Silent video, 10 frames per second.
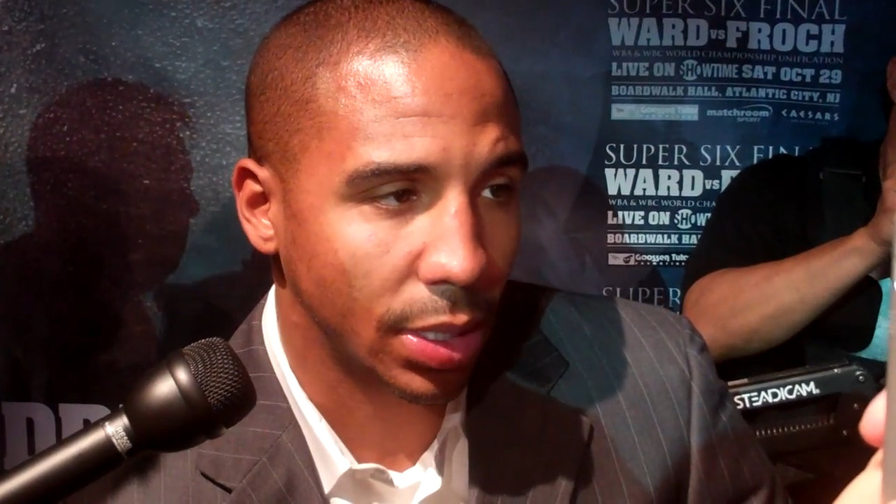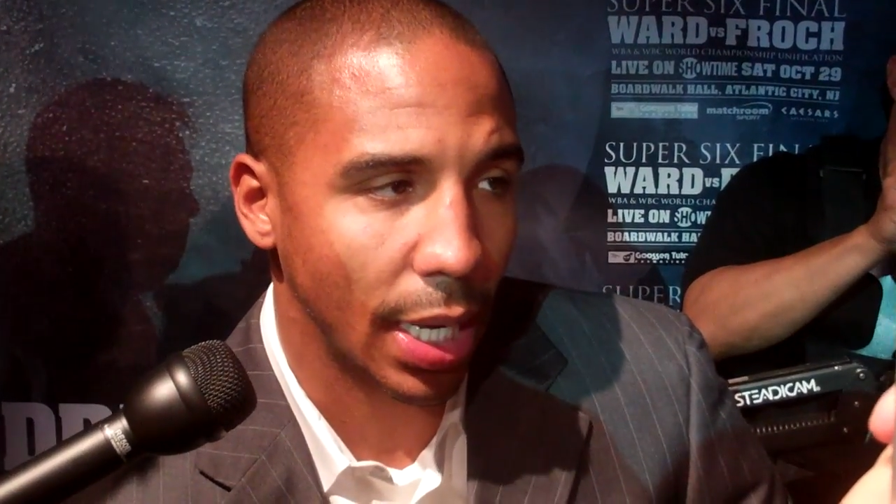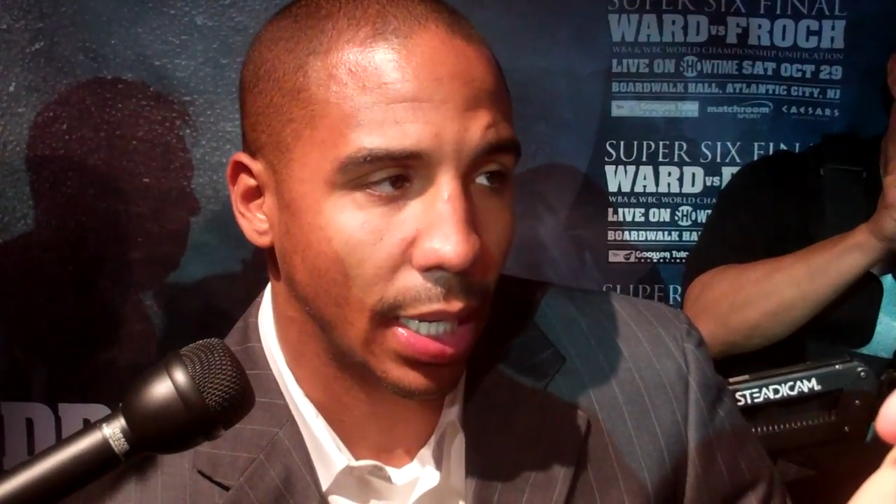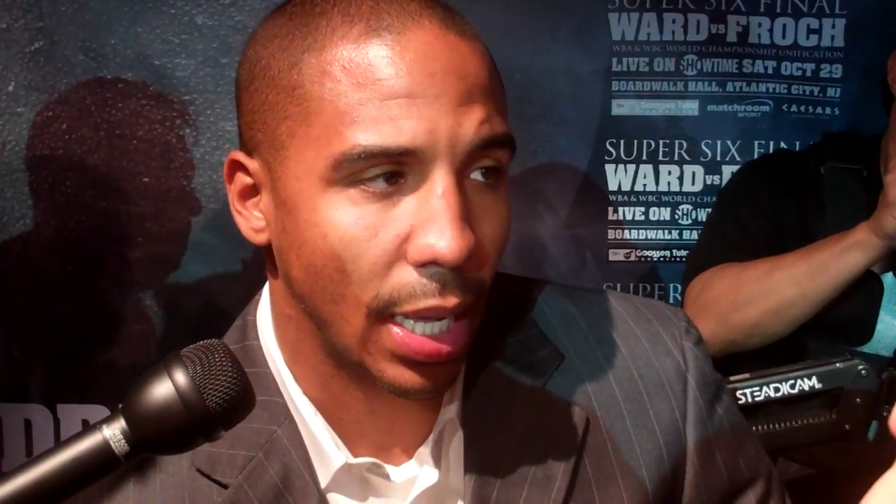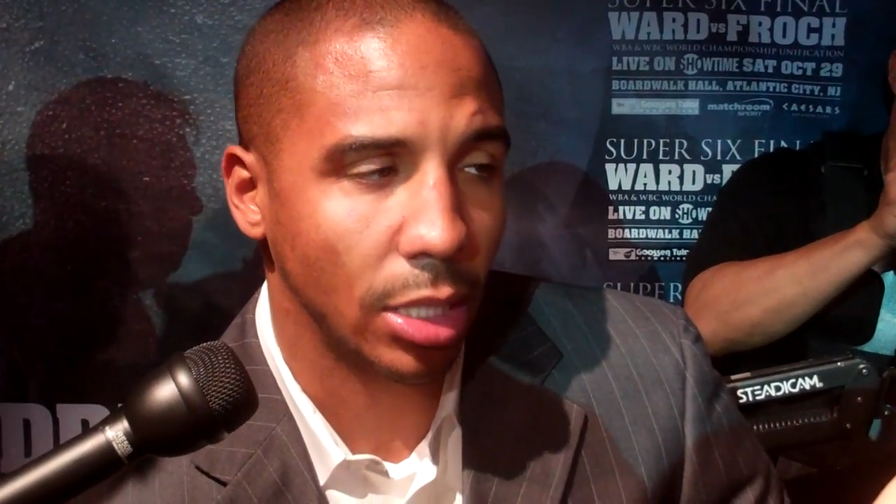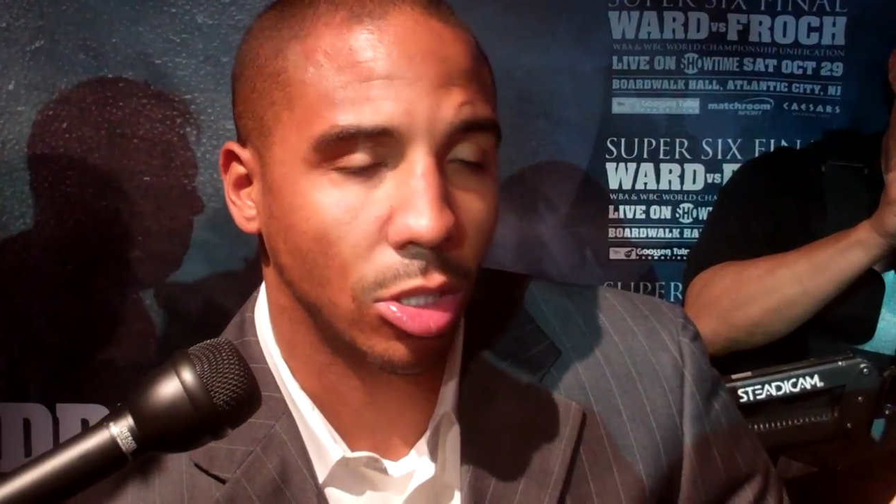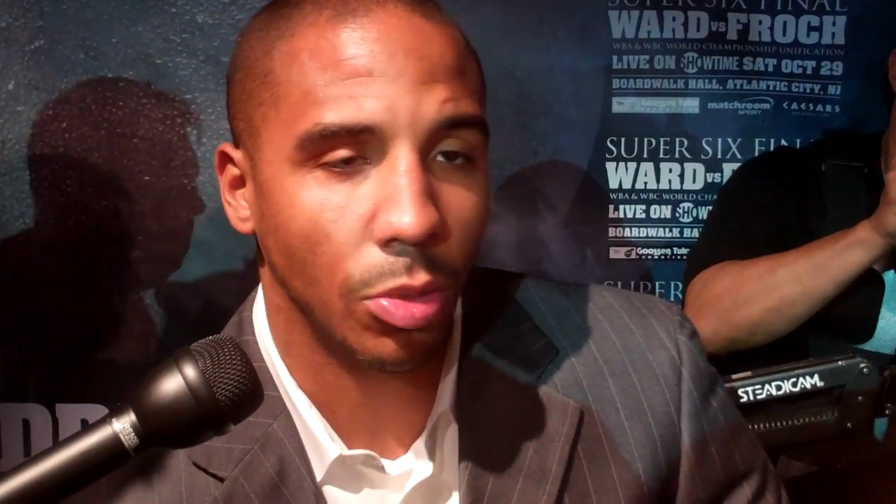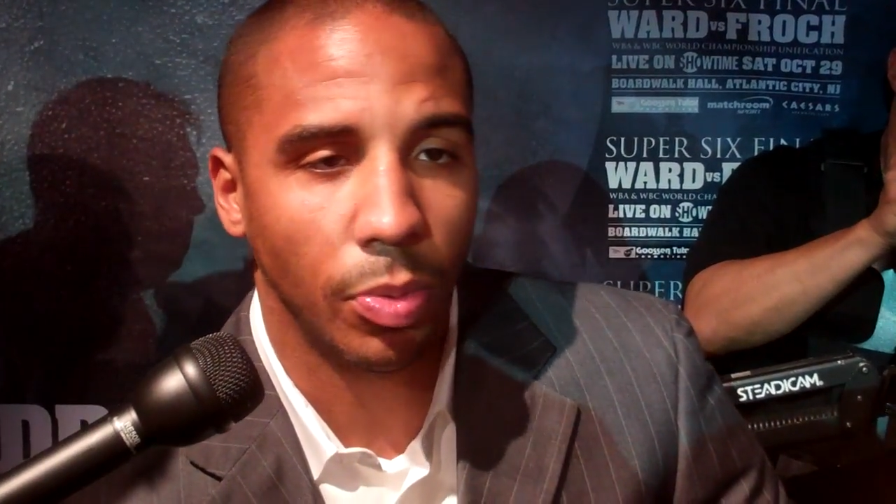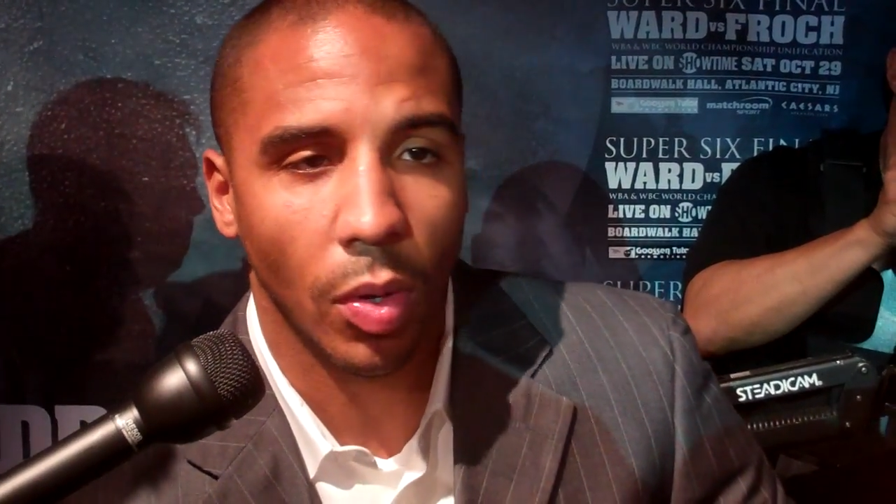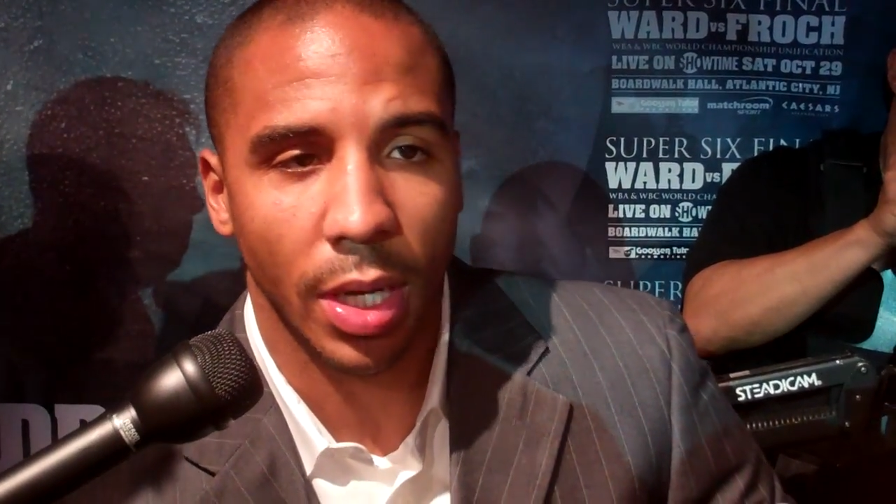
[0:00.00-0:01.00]

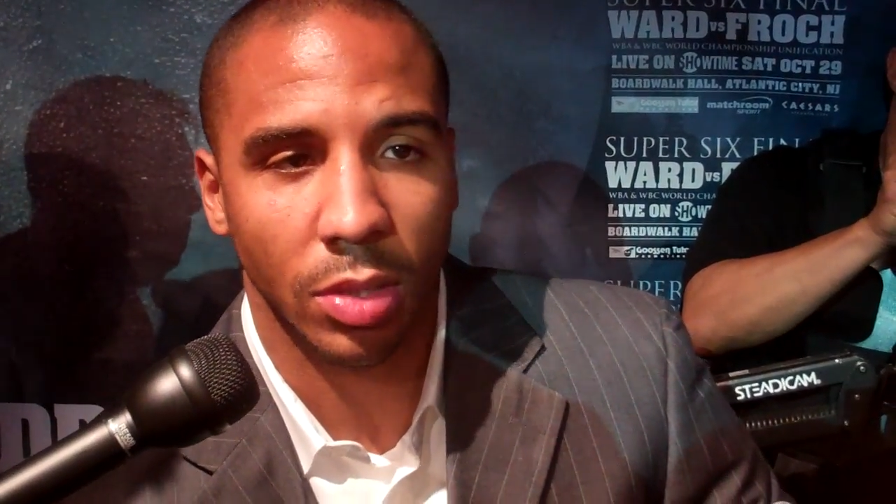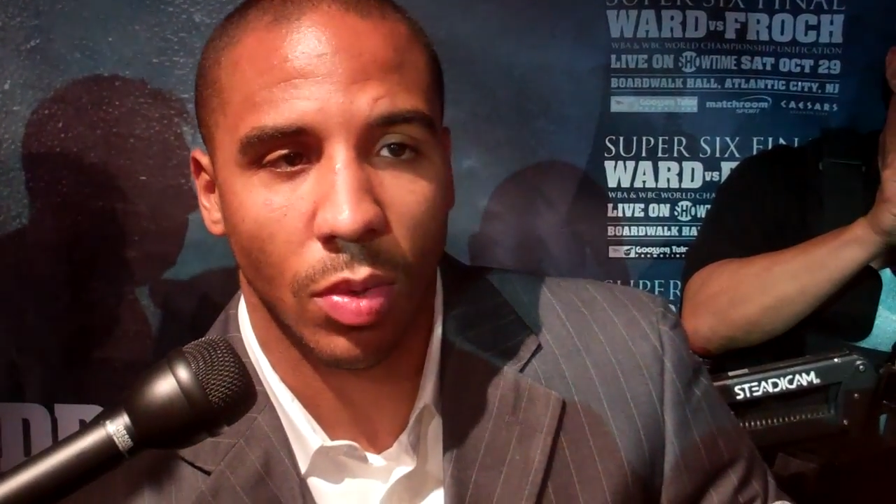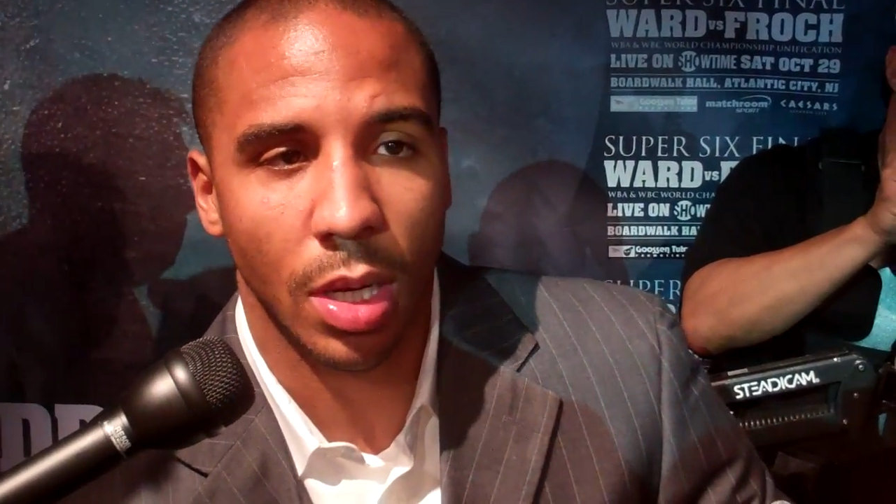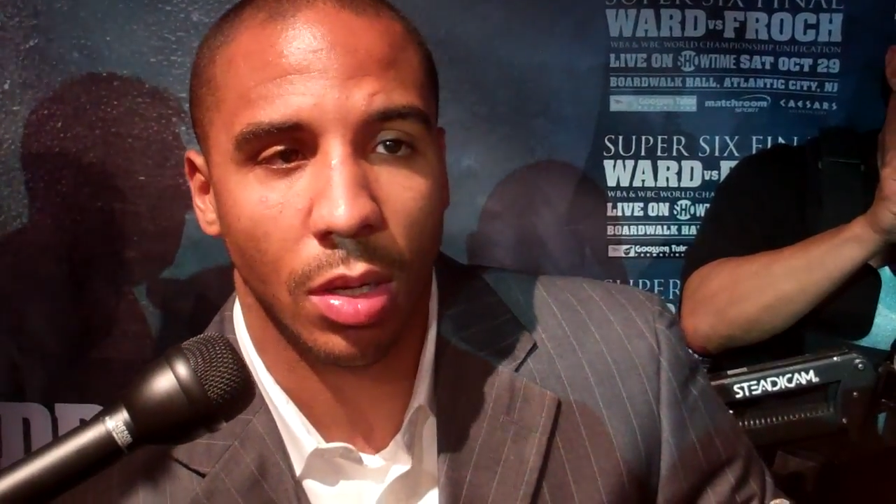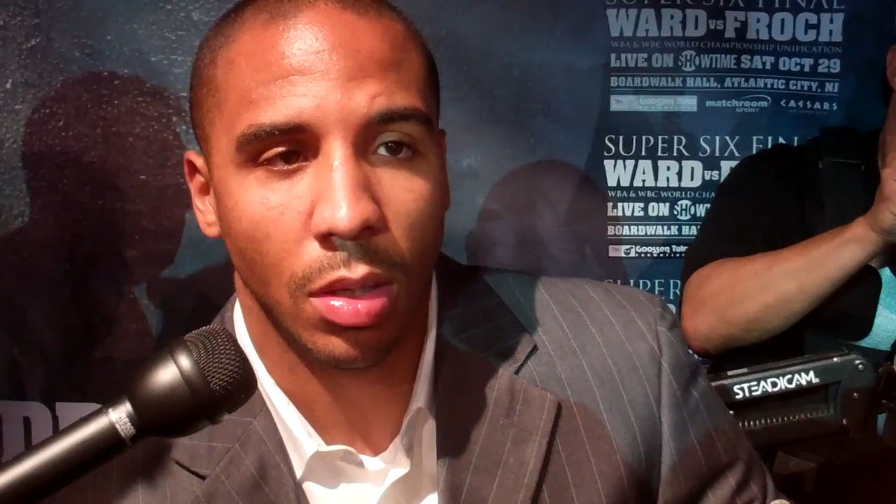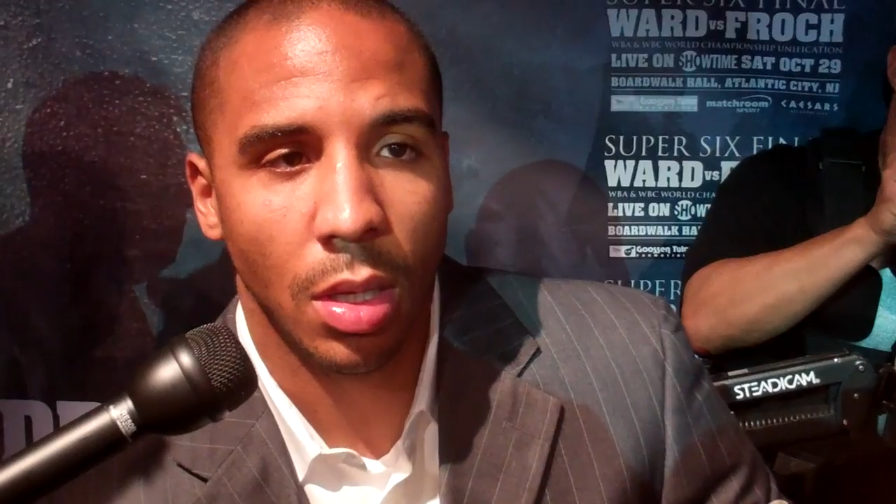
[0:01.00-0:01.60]
psychological ploy as well.